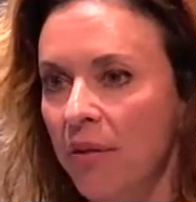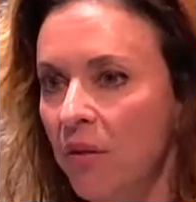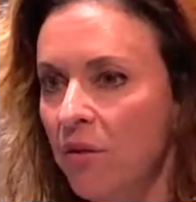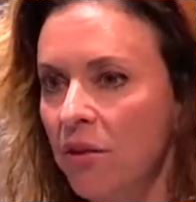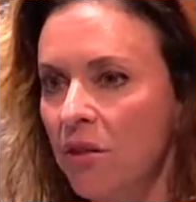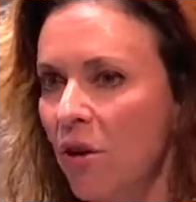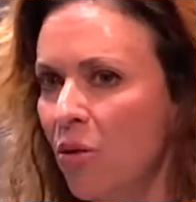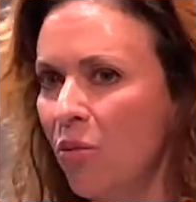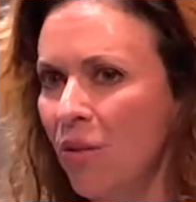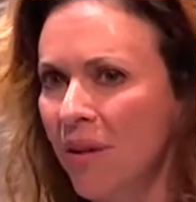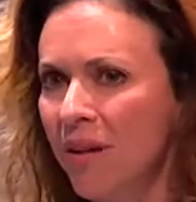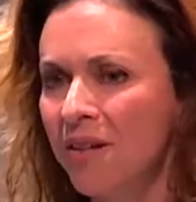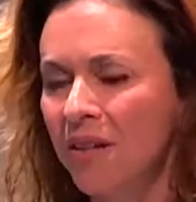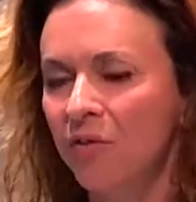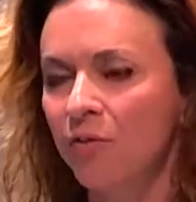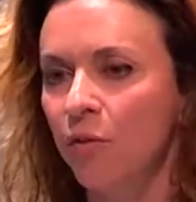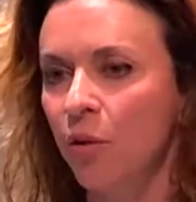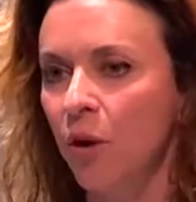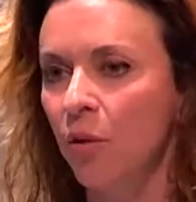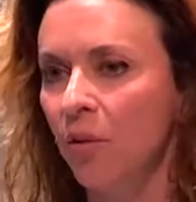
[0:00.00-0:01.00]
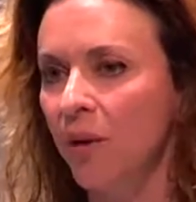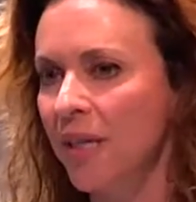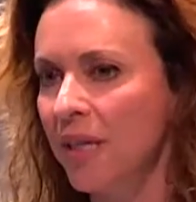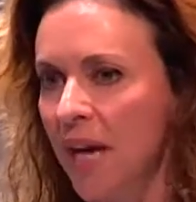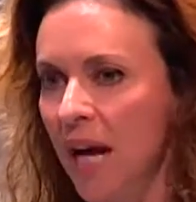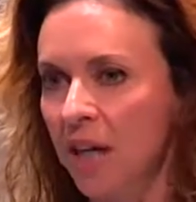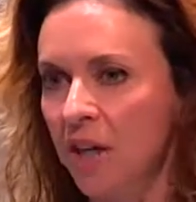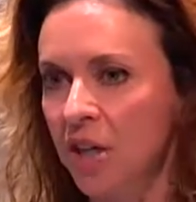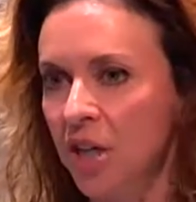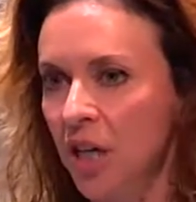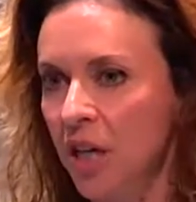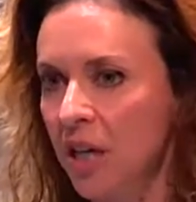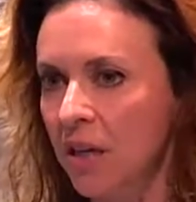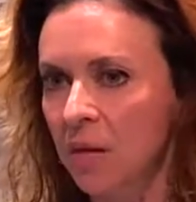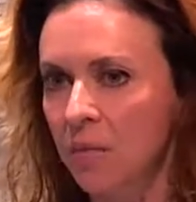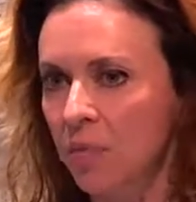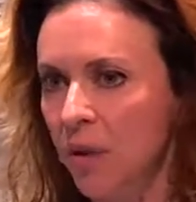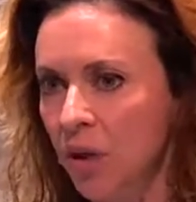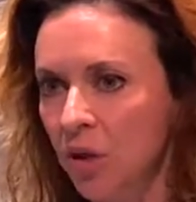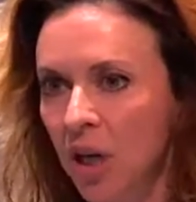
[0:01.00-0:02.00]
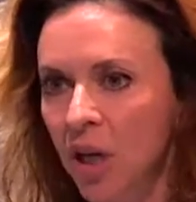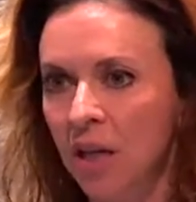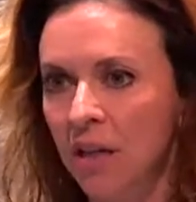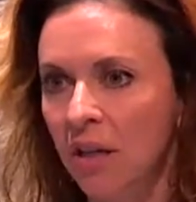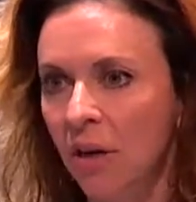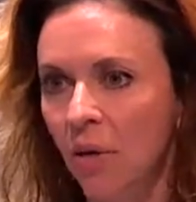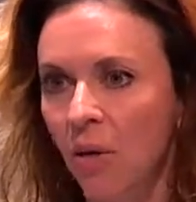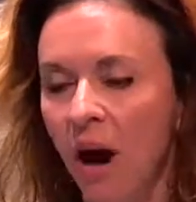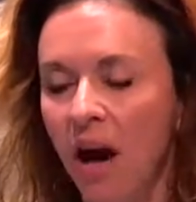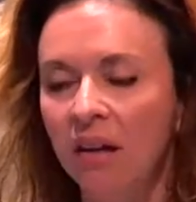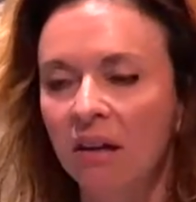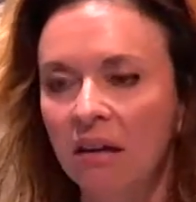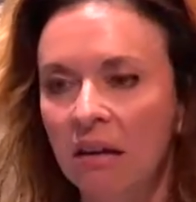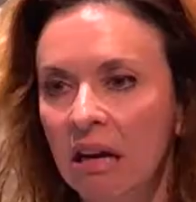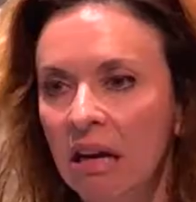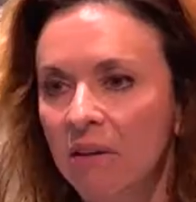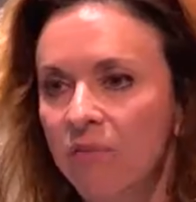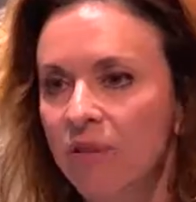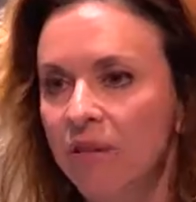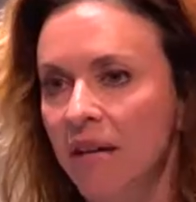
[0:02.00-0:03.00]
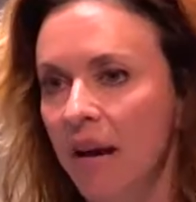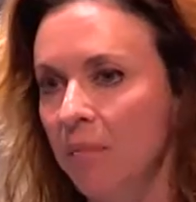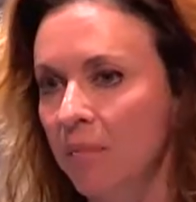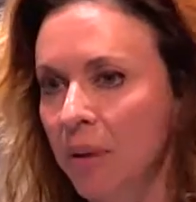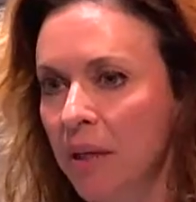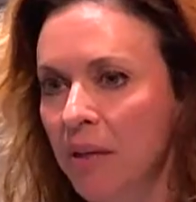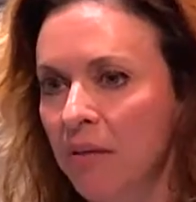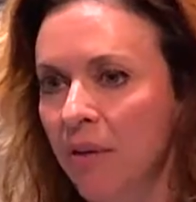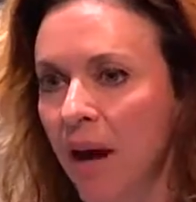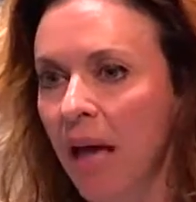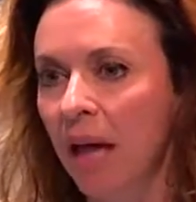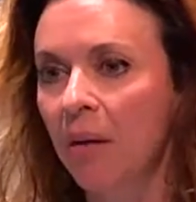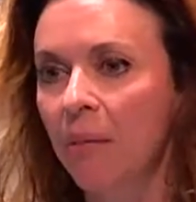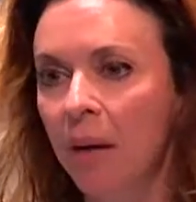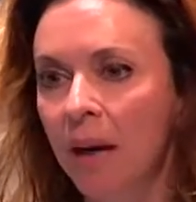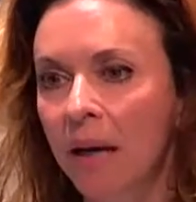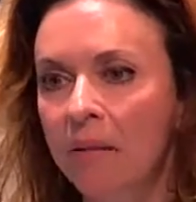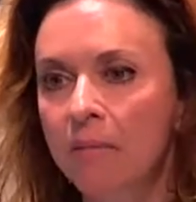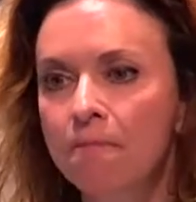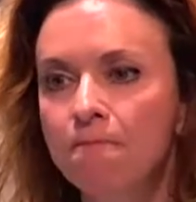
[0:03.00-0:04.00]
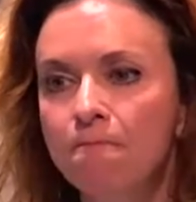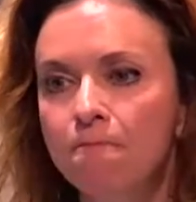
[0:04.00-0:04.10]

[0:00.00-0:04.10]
There's no reason for a reduction in the beauty and the quality of the Tempe development.